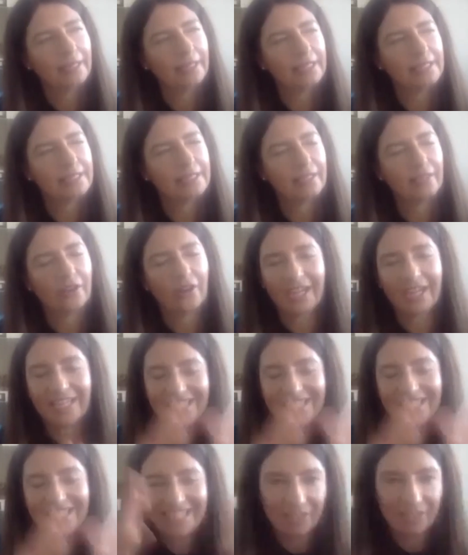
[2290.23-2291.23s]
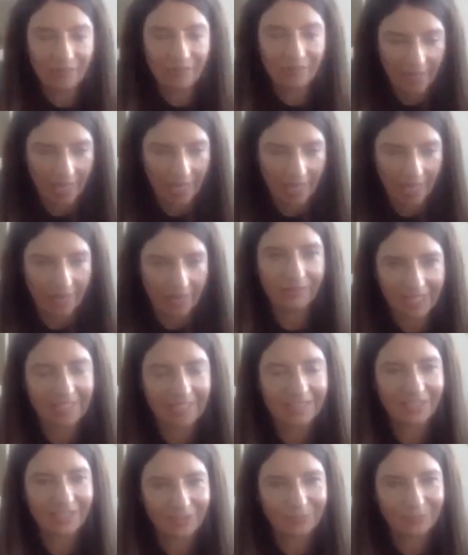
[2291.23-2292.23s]
least an idea of how
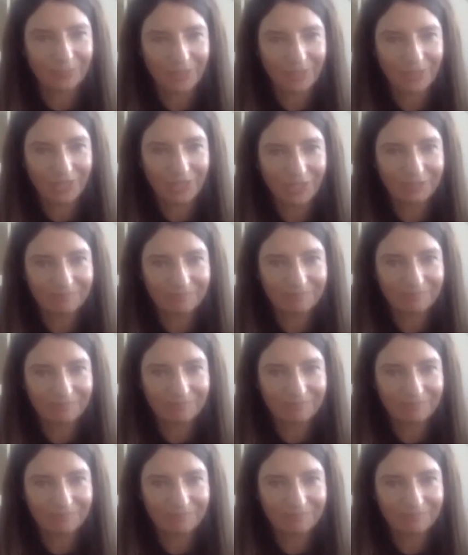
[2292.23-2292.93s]
everything's going to work,